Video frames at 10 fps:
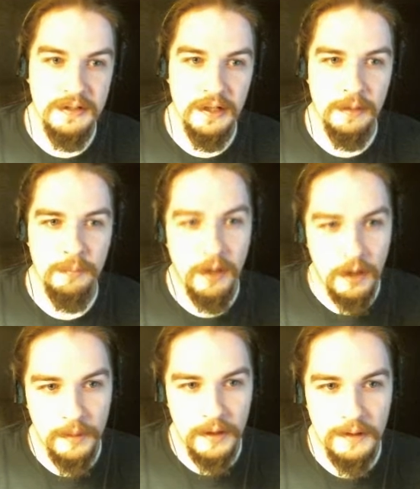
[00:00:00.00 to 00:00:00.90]

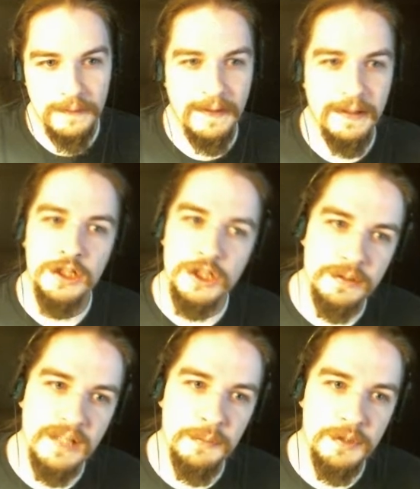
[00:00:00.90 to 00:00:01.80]
armor and shield
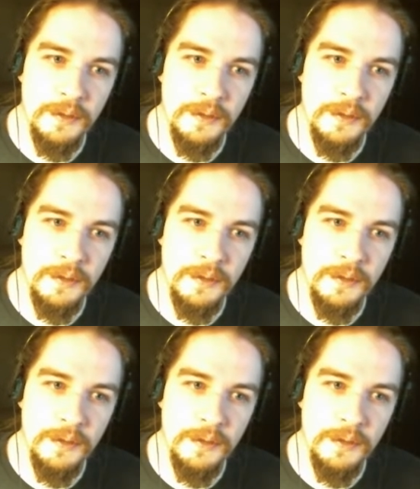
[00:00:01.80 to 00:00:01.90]
damage